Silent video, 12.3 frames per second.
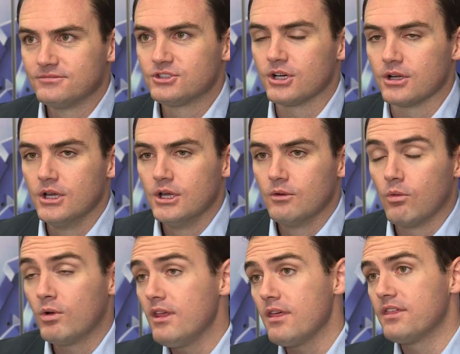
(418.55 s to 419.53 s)
Sure. Well,
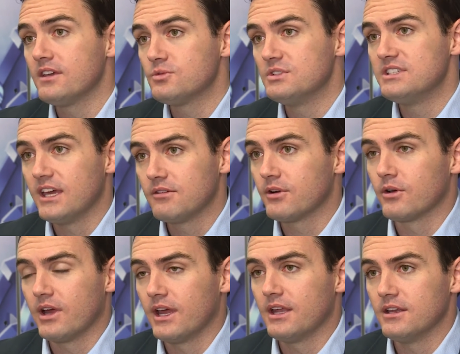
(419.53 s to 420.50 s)
one of the things we take for
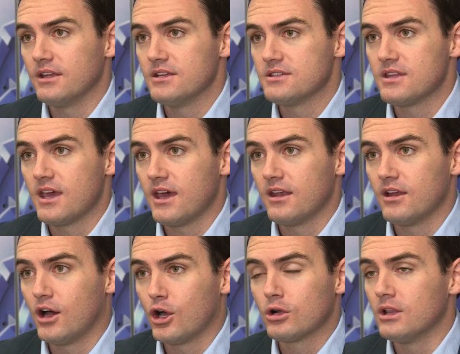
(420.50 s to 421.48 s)
granted is that our